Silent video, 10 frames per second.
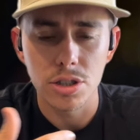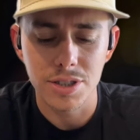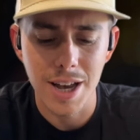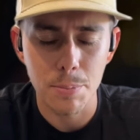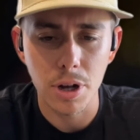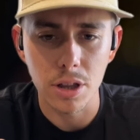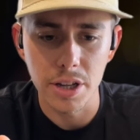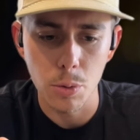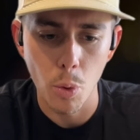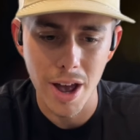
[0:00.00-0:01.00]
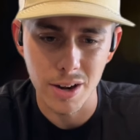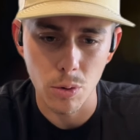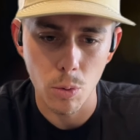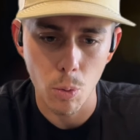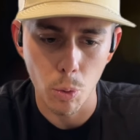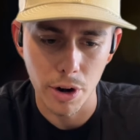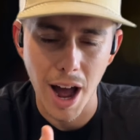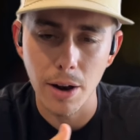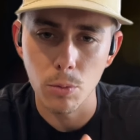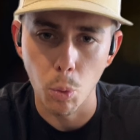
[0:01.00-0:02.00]
Typically when we're
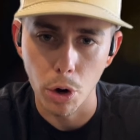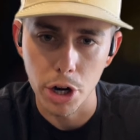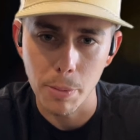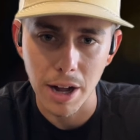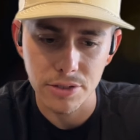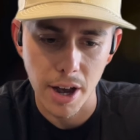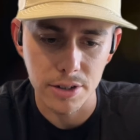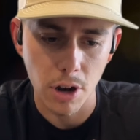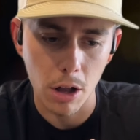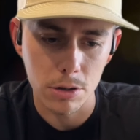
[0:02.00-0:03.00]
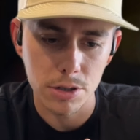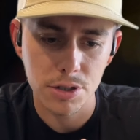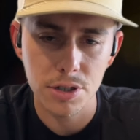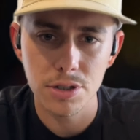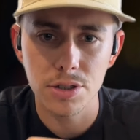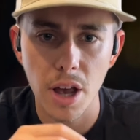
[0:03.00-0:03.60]
not worried about tight tolerances